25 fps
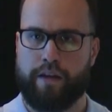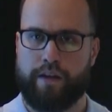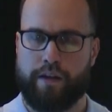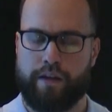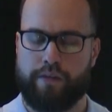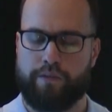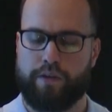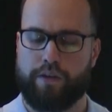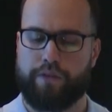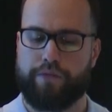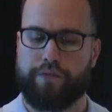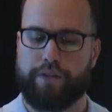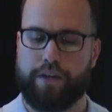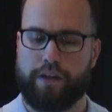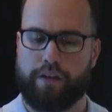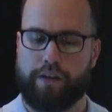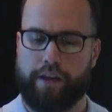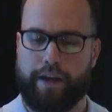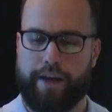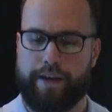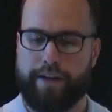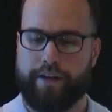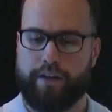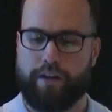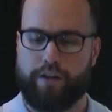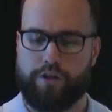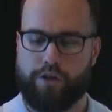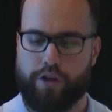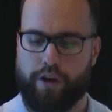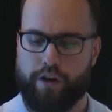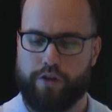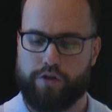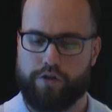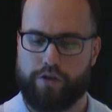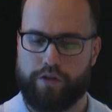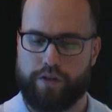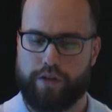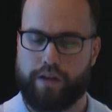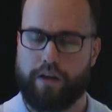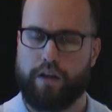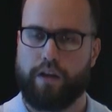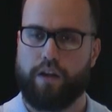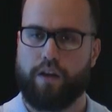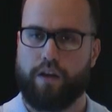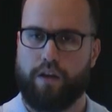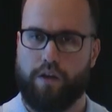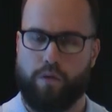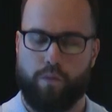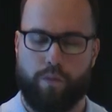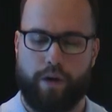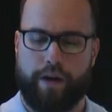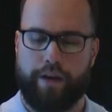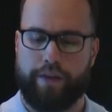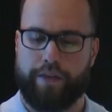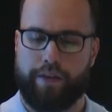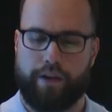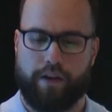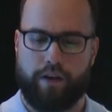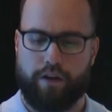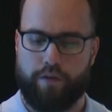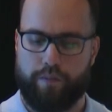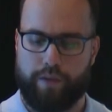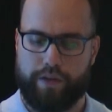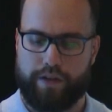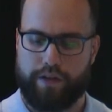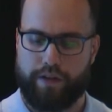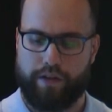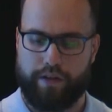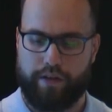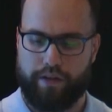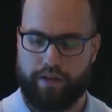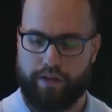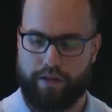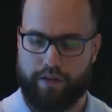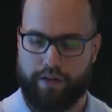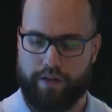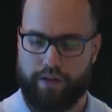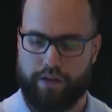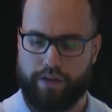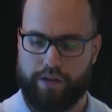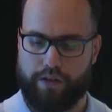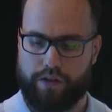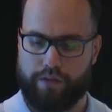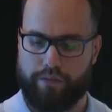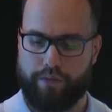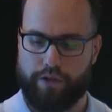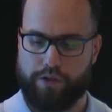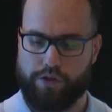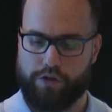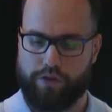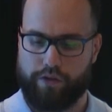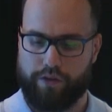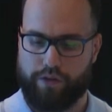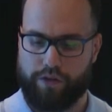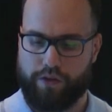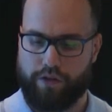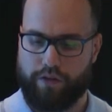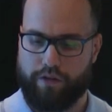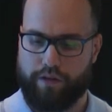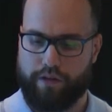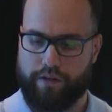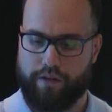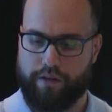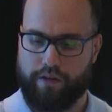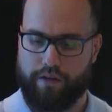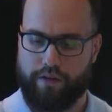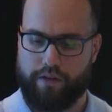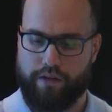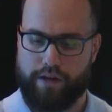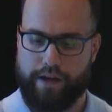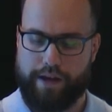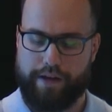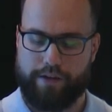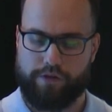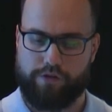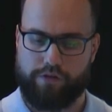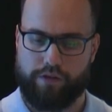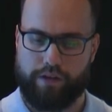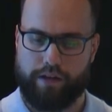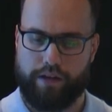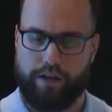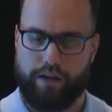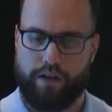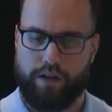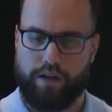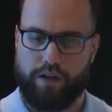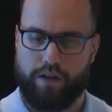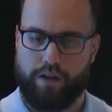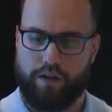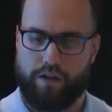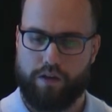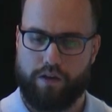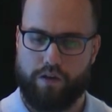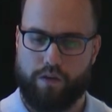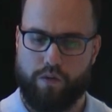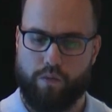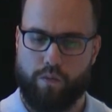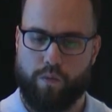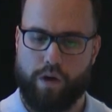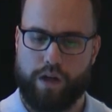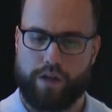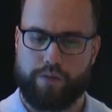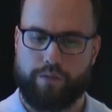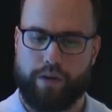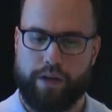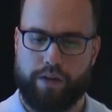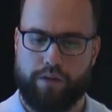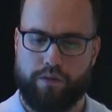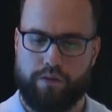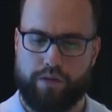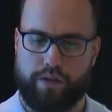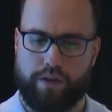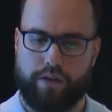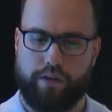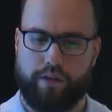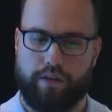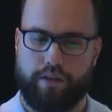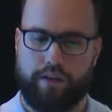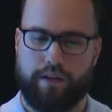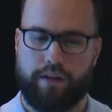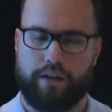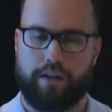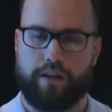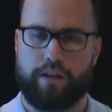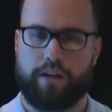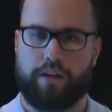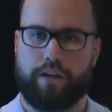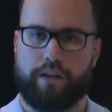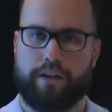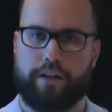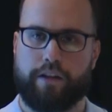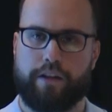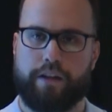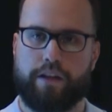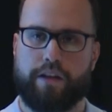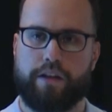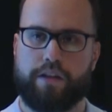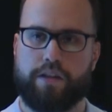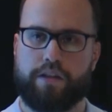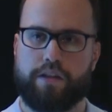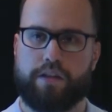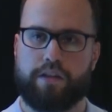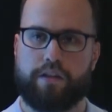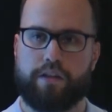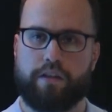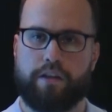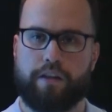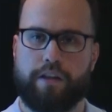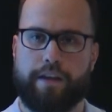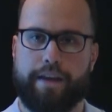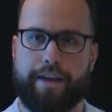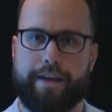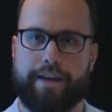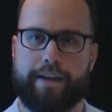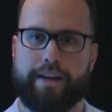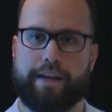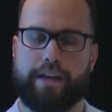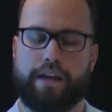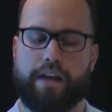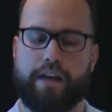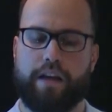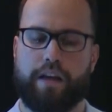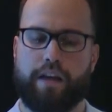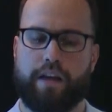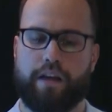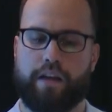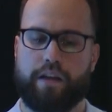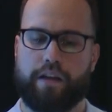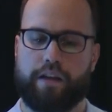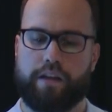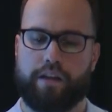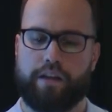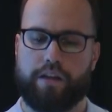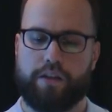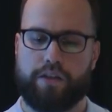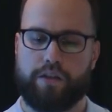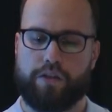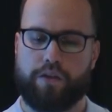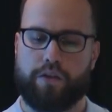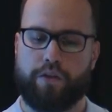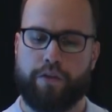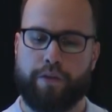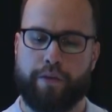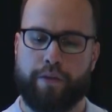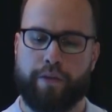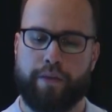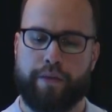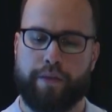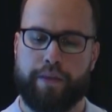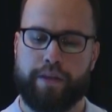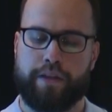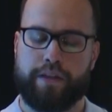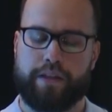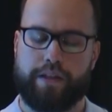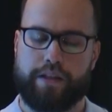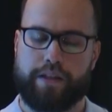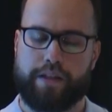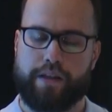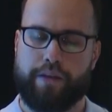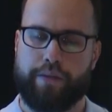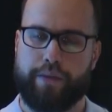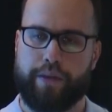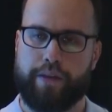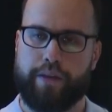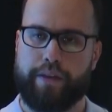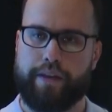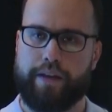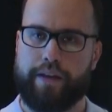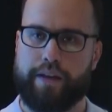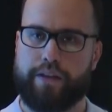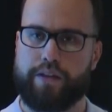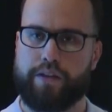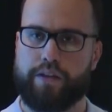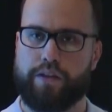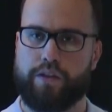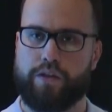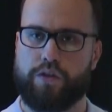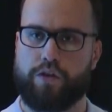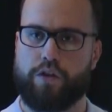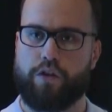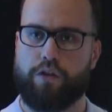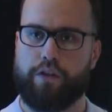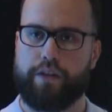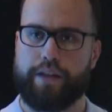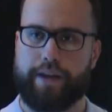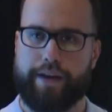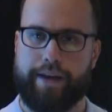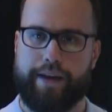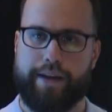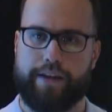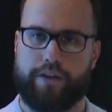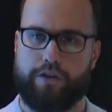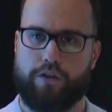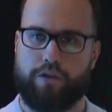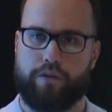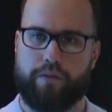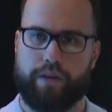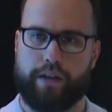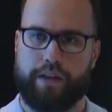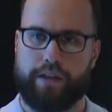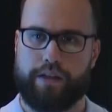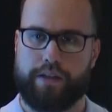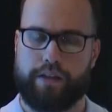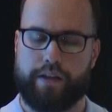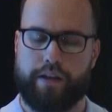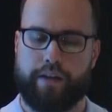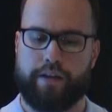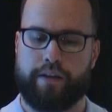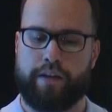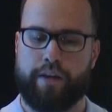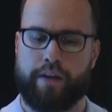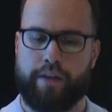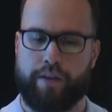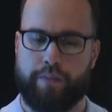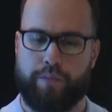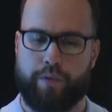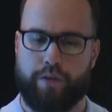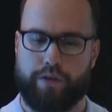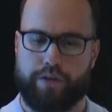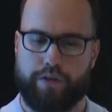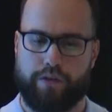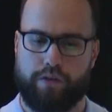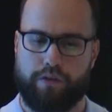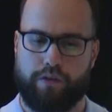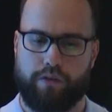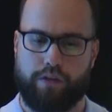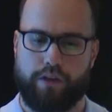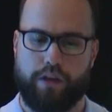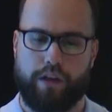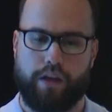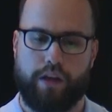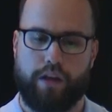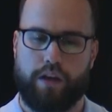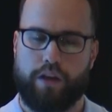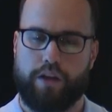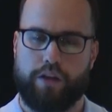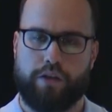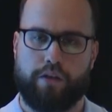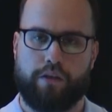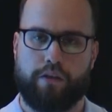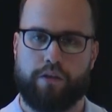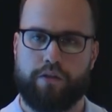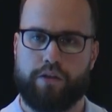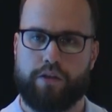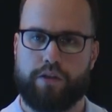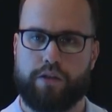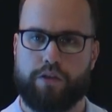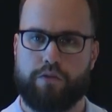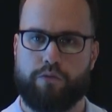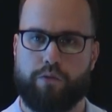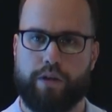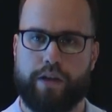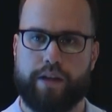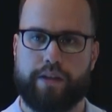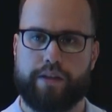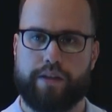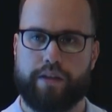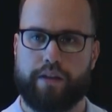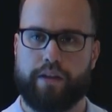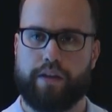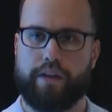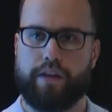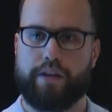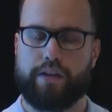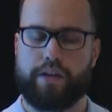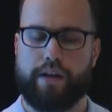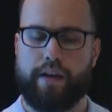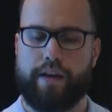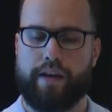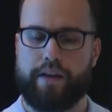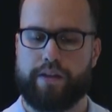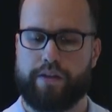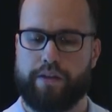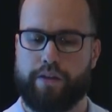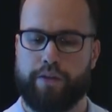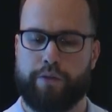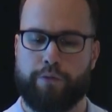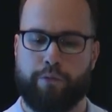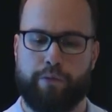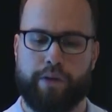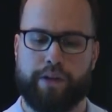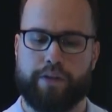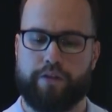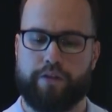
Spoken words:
feel any changes when the committee is switching? So actually, what we're using is so this is something that is called a handover. It's another protocol. You can treat it as a tree of